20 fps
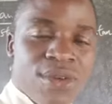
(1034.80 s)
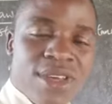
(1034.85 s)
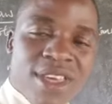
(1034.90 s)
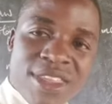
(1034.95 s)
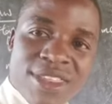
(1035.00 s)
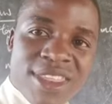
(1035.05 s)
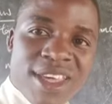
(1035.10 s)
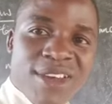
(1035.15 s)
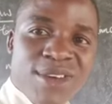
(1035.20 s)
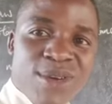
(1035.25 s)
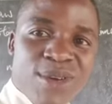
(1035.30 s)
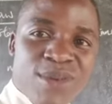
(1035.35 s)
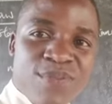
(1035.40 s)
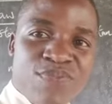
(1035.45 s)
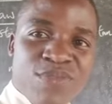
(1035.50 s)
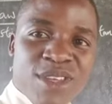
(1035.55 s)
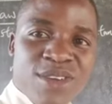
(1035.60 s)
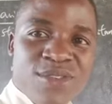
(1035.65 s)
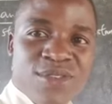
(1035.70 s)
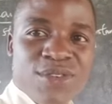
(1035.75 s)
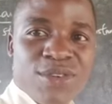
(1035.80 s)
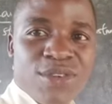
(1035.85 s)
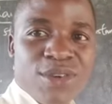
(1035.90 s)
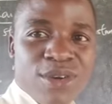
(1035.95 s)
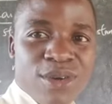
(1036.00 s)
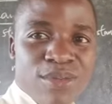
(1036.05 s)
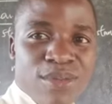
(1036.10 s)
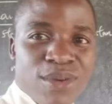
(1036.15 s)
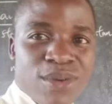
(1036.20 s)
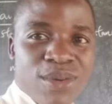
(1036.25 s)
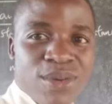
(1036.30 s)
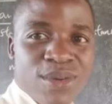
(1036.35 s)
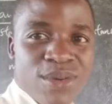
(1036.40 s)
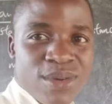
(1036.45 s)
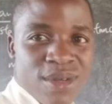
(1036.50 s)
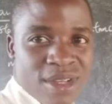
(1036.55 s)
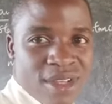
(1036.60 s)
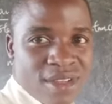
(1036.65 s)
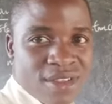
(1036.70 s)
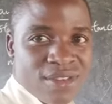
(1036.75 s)
ethanol from
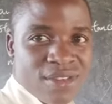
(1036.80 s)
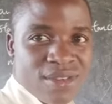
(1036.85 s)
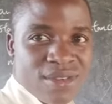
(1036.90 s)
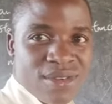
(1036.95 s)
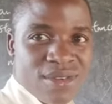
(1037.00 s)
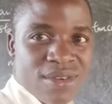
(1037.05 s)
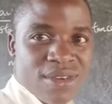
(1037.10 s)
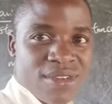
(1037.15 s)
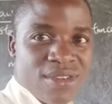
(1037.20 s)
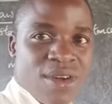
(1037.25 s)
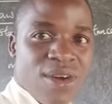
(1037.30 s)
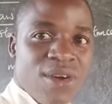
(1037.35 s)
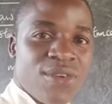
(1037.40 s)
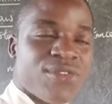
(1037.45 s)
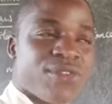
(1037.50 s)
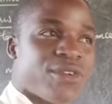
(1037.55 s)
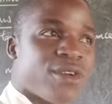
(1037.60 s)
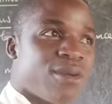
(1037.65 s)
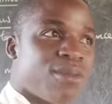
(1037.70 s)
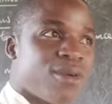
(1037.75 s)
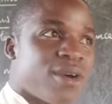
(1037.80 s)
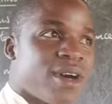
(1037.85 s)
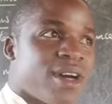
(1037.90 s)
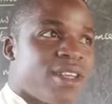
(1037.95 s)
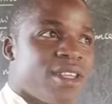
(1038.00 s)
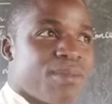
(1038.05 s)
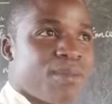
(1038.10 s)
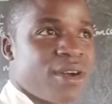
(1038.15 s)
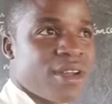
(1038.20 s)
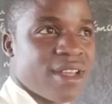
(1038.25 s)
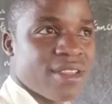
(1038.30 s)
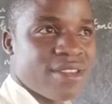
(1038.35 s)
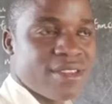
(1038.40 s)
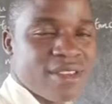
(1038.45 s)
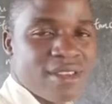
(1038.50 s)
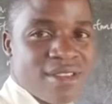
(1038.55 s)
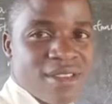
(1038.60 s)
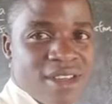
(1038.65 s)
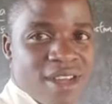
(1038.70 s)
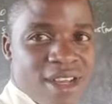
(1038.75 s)
sucrose or from what?
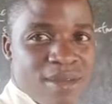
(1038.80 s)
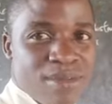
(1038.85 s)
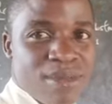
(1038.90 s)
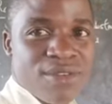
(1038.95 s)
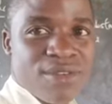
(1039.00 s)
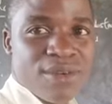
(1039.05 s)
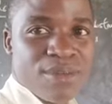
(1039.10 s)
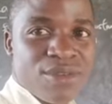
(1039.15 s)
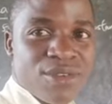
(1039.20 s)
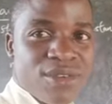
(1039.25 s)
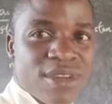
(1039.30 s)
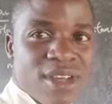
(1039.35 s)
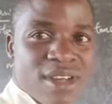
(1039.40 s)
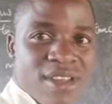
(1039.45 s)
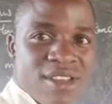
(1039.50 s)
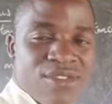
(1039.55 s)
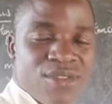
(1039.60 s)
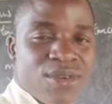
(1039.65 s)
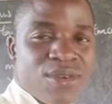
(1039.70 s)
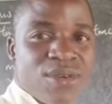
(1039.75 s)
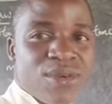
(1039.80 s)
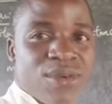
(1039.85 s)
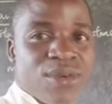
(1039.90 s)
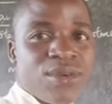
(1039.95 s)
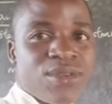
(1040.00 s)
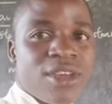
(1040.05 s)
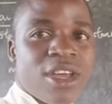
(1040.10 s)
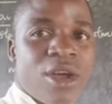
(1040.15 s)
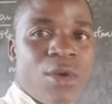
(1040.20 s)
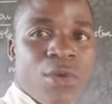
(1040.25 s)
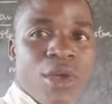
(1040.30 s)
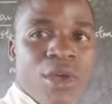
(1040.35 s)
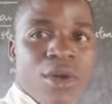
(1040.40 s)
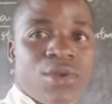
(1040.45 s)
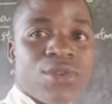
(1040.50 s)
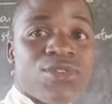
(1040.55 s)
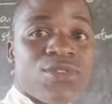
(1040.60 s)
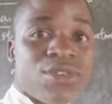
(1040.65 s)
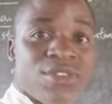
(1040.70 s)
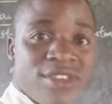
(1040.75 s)
Molasses. It can be from sugar canes or on. We
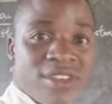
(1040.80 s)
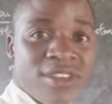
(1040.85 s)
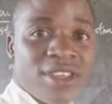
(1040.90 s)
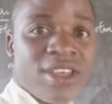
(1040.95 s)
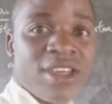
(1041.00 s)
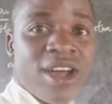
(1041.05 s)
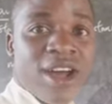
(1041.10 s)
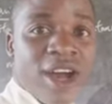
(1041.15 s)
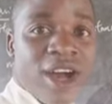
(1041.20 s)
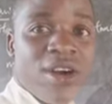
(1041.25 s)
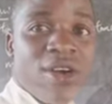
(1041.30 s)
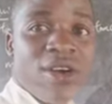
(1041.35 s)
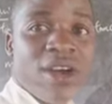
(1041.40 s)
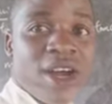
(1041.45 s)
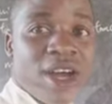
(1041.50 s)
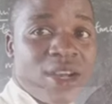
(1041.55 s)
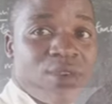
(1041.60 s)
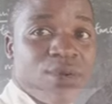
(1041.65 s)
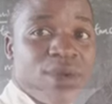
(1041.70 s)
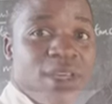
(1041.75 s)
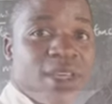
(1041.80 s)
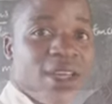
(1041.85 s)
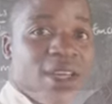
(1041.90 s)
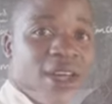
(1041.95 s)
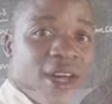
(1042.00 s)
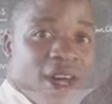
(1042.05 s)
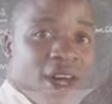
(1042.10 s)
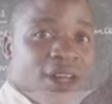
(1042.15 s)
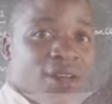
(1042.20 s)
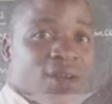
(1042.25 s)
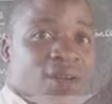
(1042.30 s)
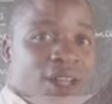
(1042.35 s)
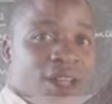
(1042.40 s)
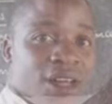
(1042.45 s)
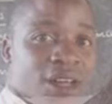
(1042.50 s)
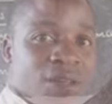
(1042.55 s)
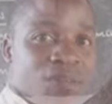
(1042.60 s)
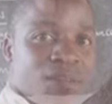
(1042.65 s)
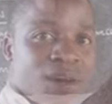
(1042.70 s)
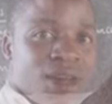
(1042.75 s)
also see how can we handle
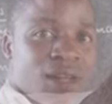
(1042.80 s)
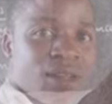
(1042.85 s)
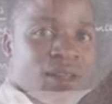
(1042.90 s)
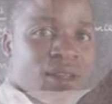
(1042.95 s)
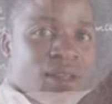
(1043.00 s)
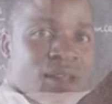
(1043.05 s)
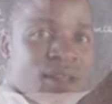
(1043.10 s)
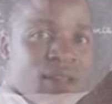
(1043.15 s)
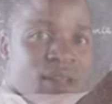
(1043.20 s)
that part.